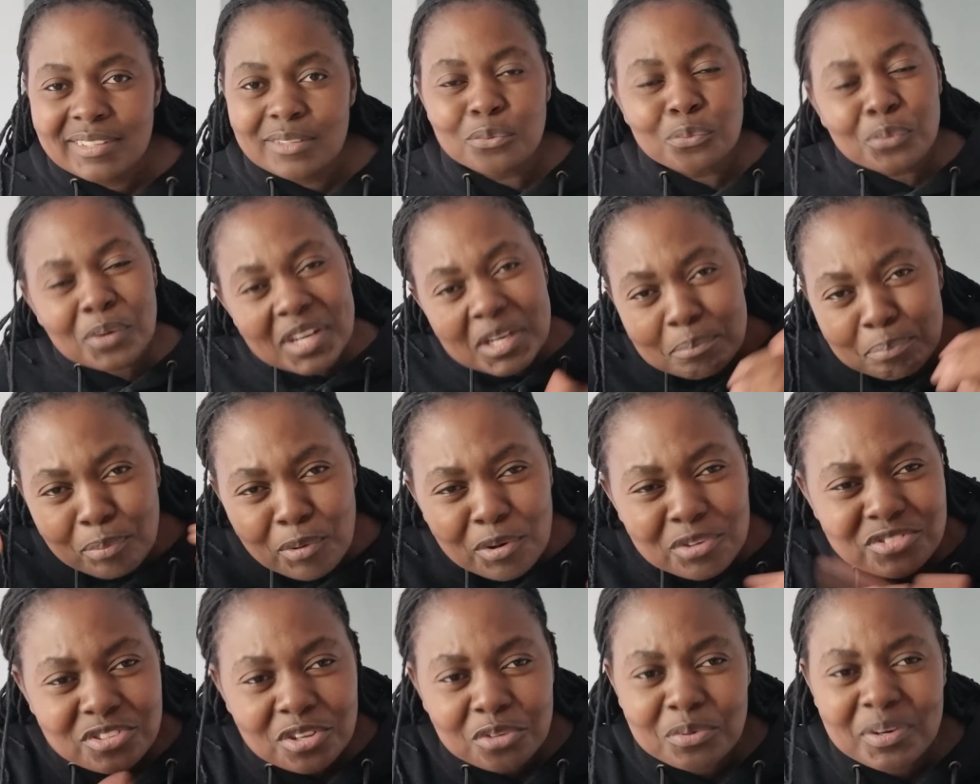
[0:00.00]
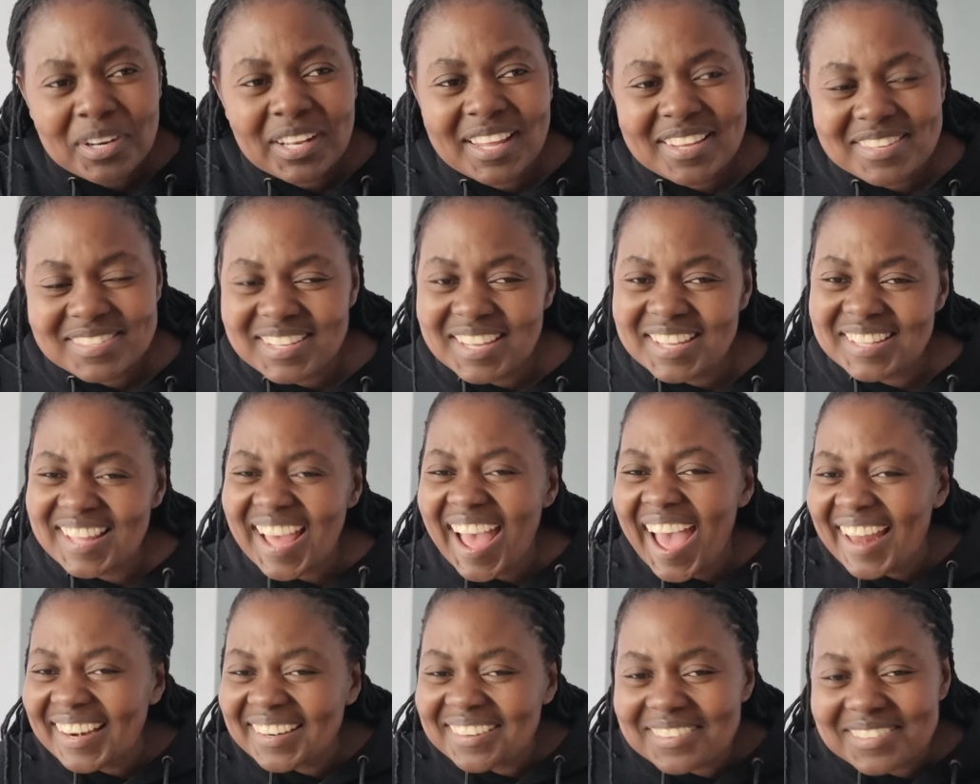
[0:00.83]
books on real estate,
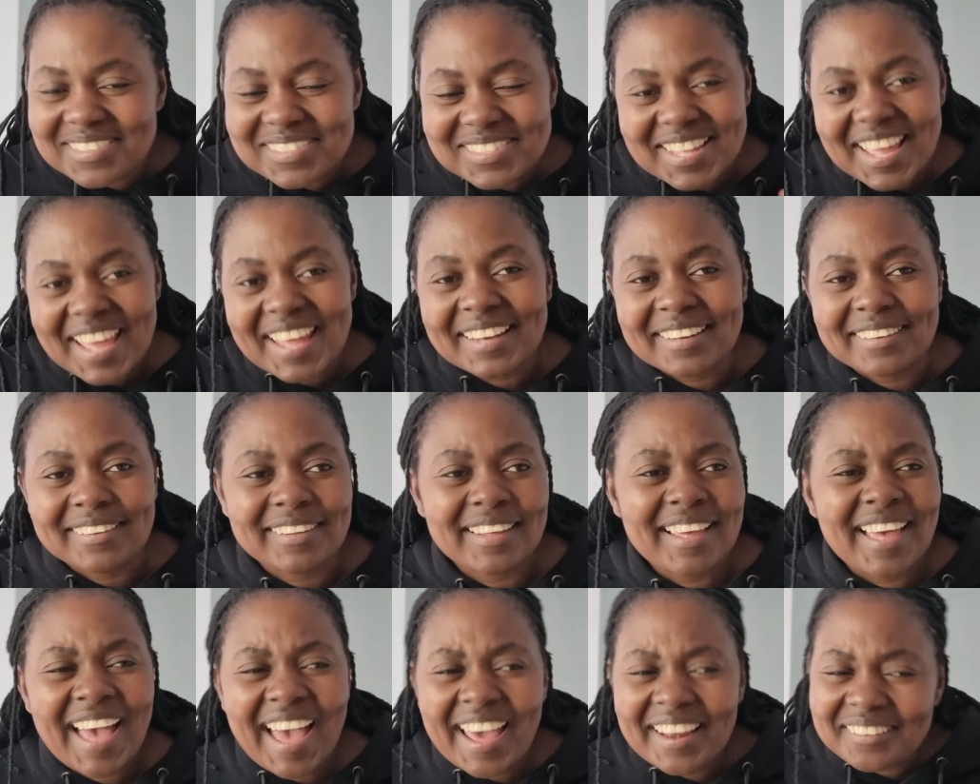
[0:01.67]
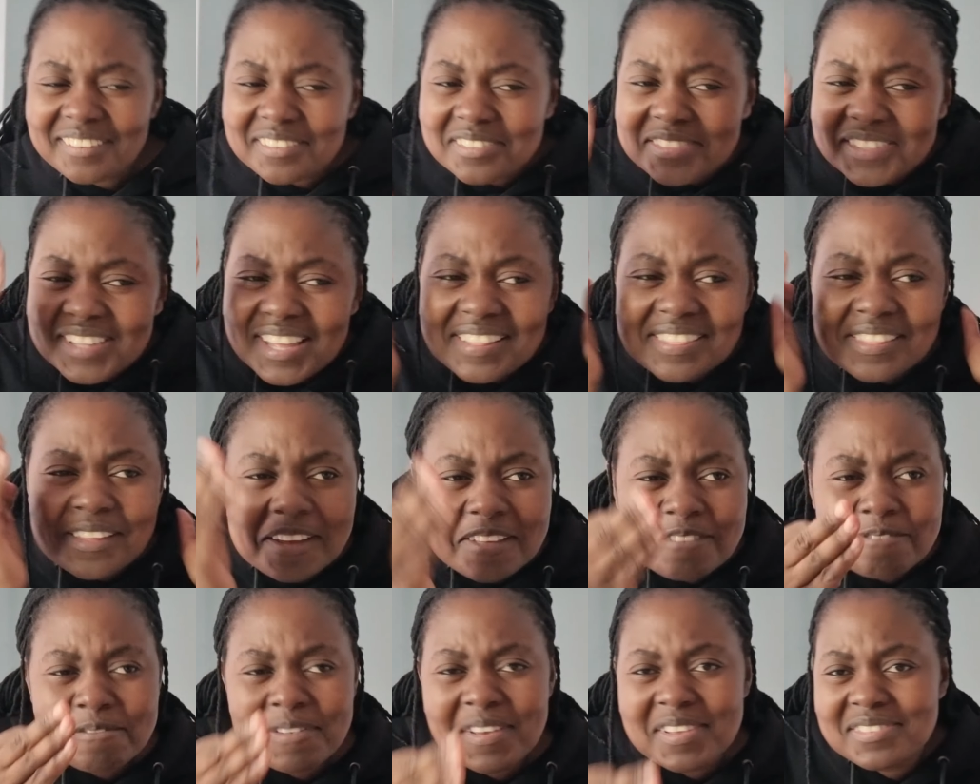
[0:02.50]
understand the
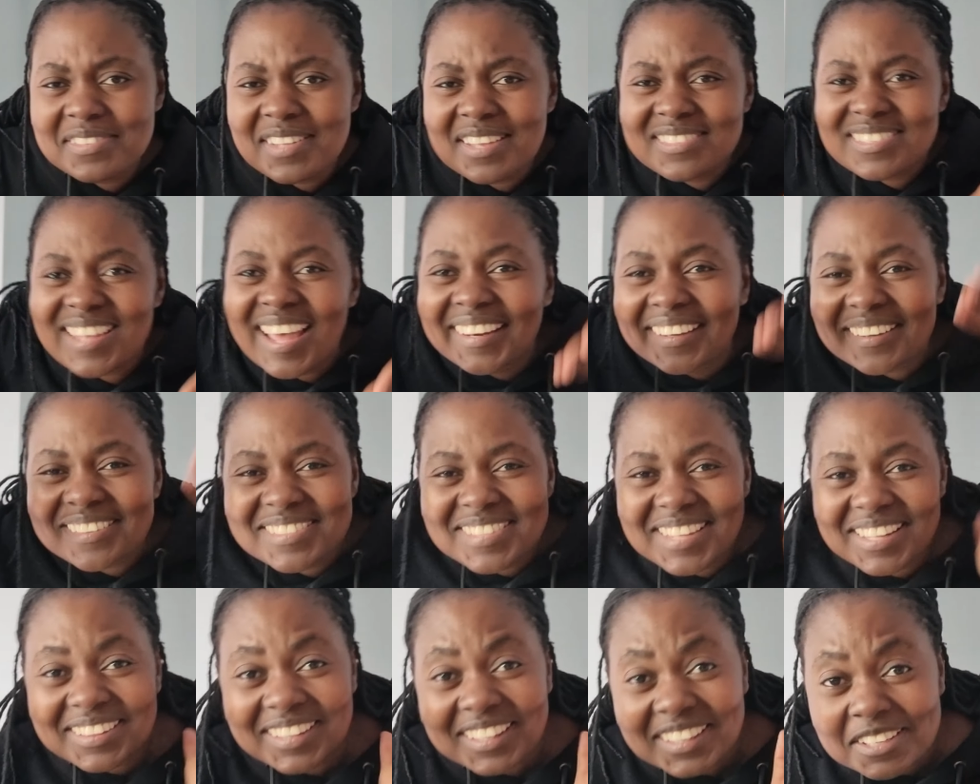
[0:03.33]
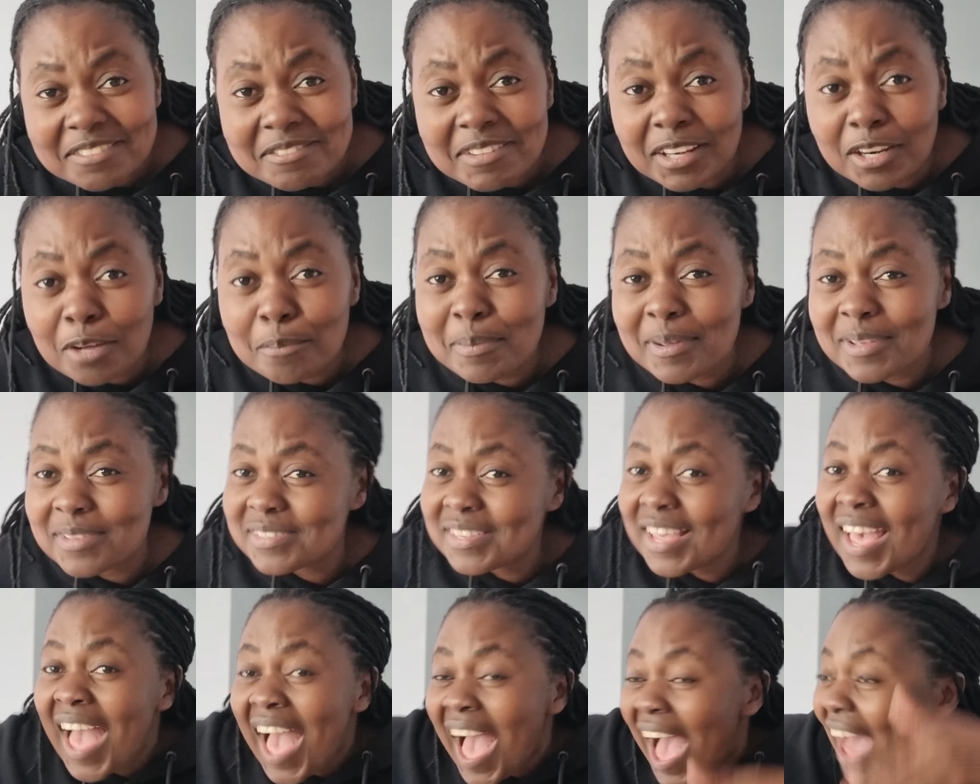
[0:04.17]
investors, understand the
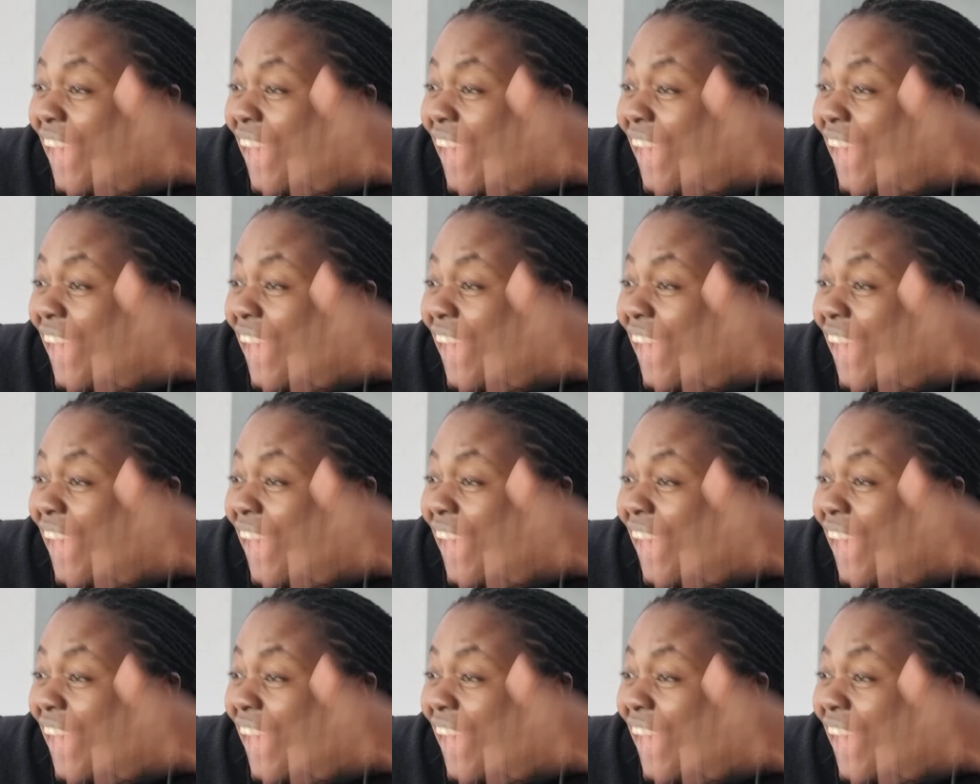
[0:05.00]
developers,